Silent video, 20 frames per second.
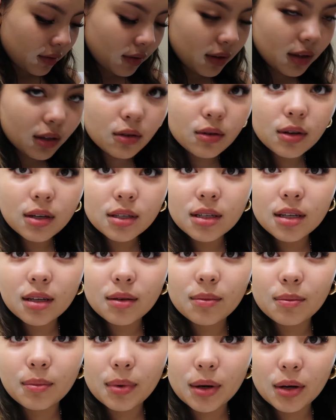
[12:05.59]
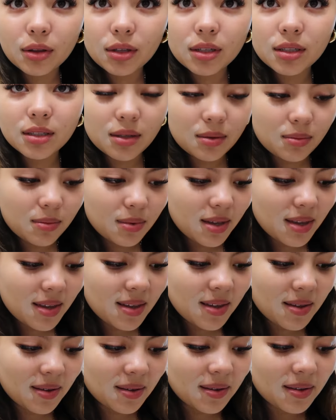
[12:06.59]
i feel like you guys can barely see
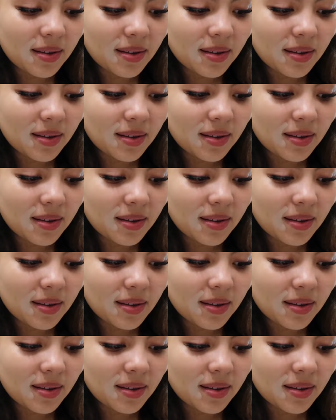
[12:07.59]
me